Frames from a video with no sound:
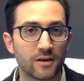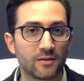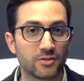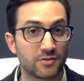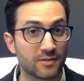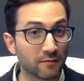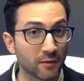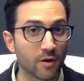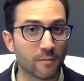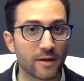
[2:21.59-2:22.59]
So you
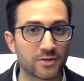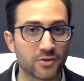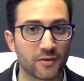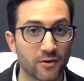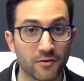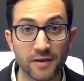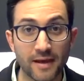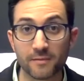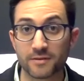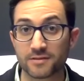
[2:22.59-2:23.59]
definitely want to make sure that your
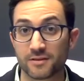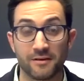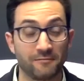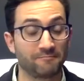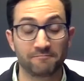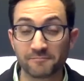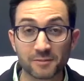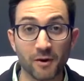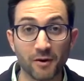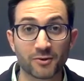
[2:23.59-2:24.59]
name is spelled